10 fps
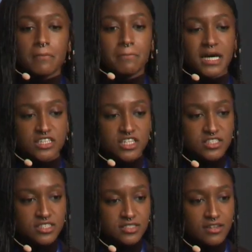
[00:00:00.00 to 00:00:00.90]
method
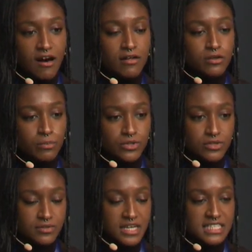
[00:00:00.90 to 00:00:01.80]
on the
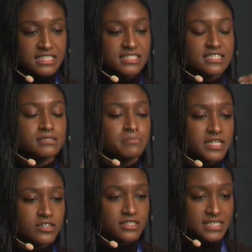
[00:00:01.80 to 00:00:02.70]
model. It's this
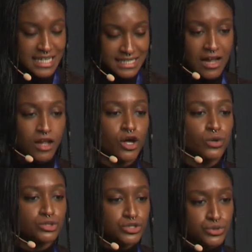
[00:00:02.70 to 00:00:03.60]
method that
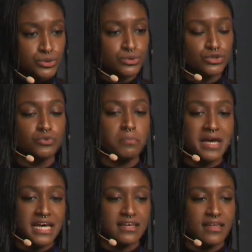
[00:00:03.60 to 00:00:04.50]
allows you to
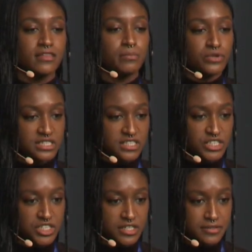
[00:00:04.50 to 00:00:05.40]
make the
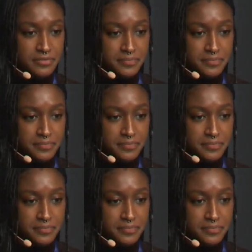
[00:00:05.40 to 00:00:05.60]
prediction.